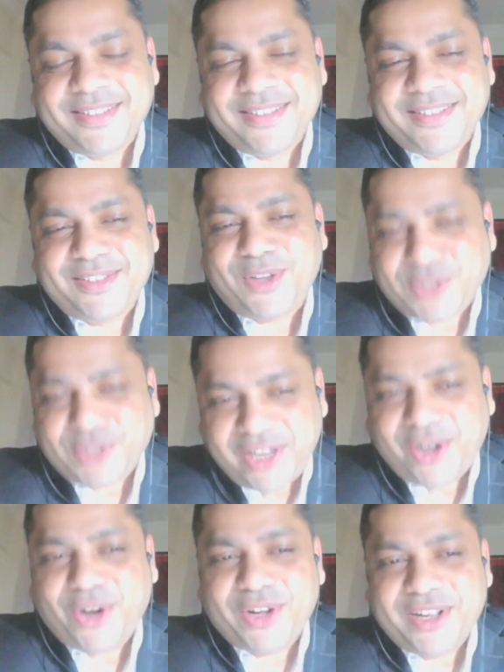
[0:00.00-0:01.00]
Dr.
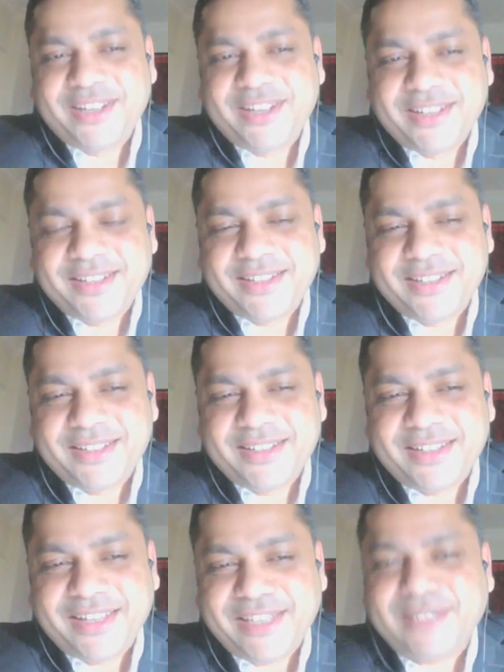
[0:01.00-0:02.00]
Joerg
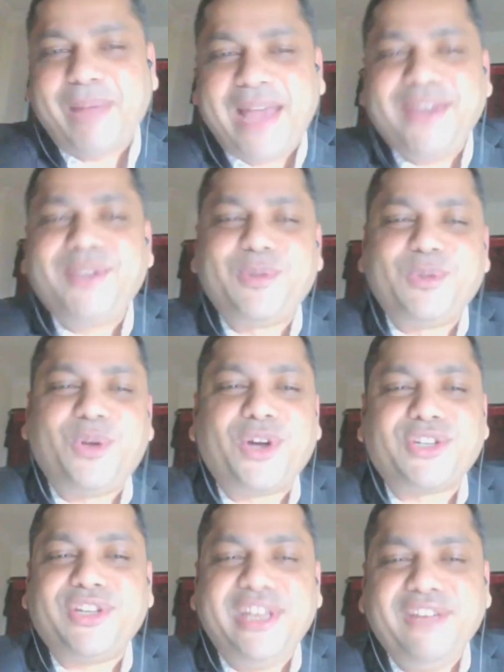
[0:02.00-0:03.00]
is married to
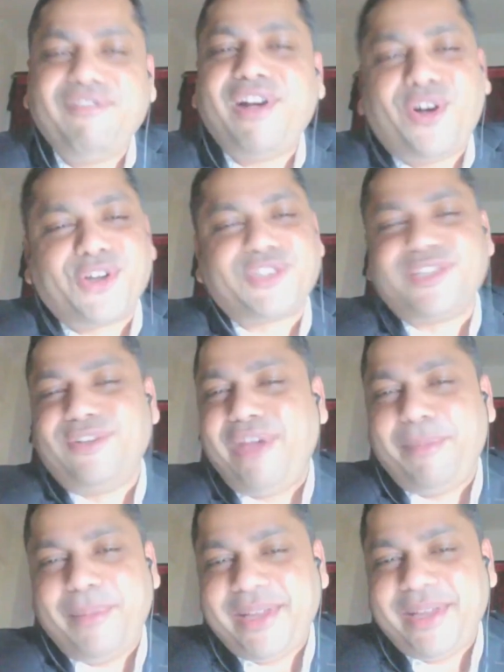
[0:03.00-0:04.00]
Dr. Eva
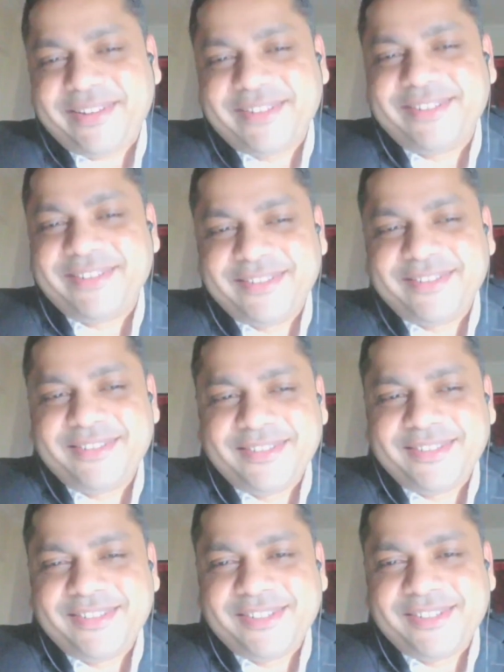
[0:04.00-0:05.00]
Otzen.
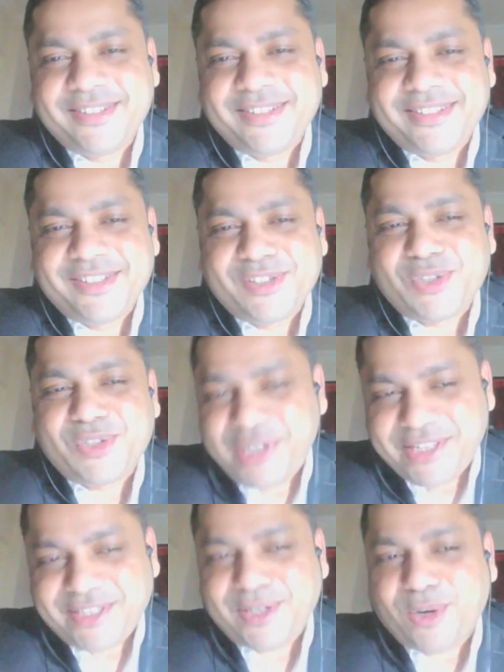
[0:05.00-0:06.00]
She
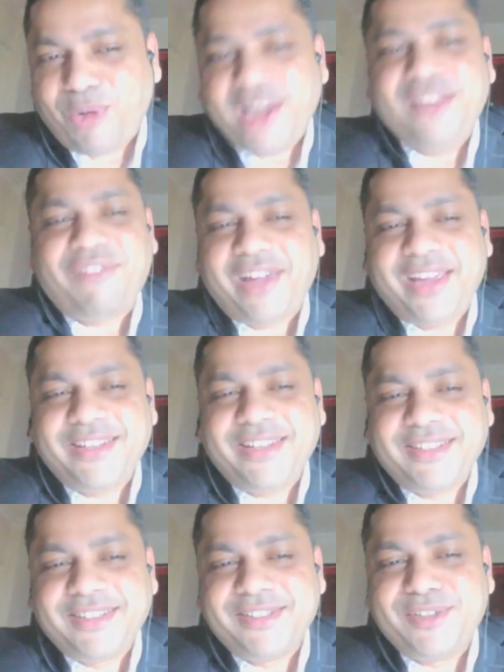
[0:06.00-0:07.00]
is a qualified
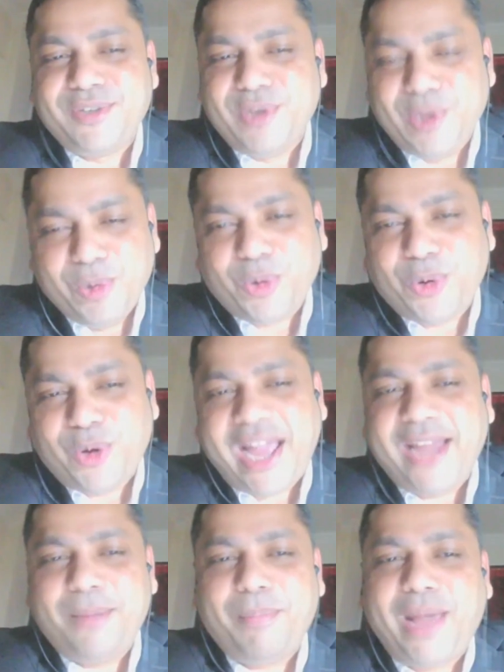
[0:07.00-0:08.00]
neuro
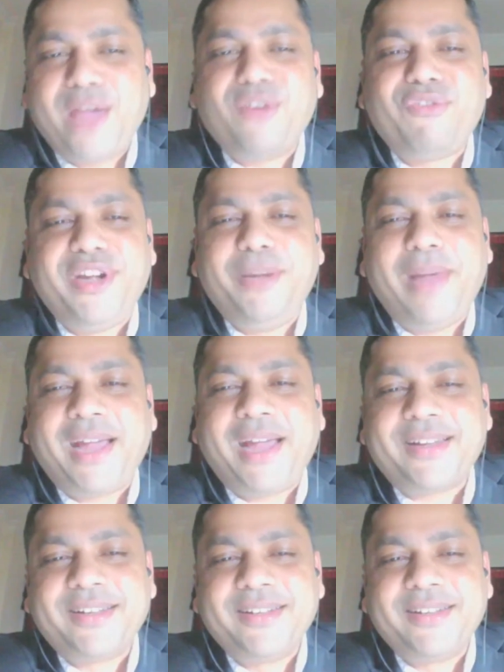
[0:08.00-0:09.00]
and biofeedback
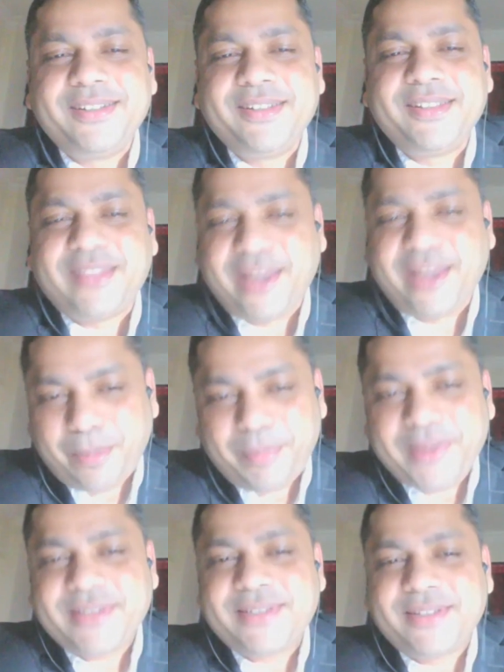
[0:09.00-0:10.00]

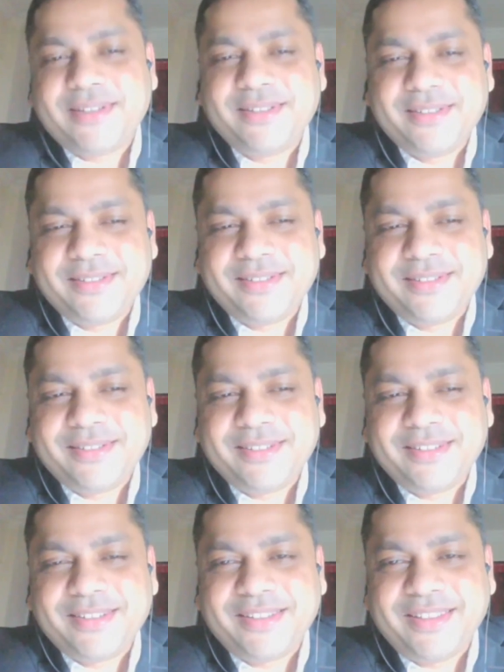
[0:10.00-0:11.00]
therapist.
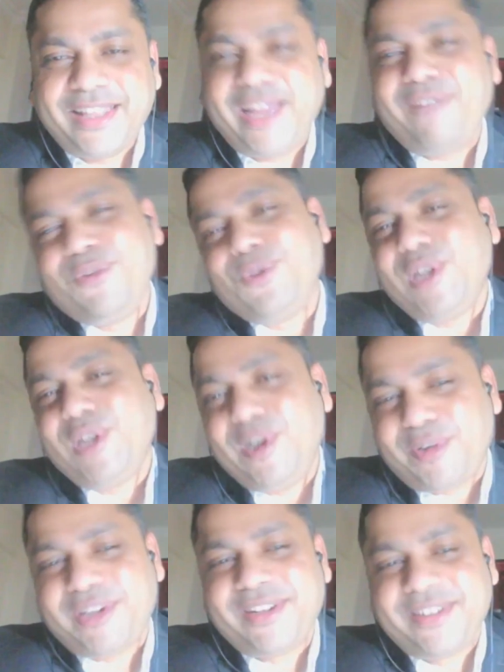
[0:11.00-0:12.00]
They have 2 children,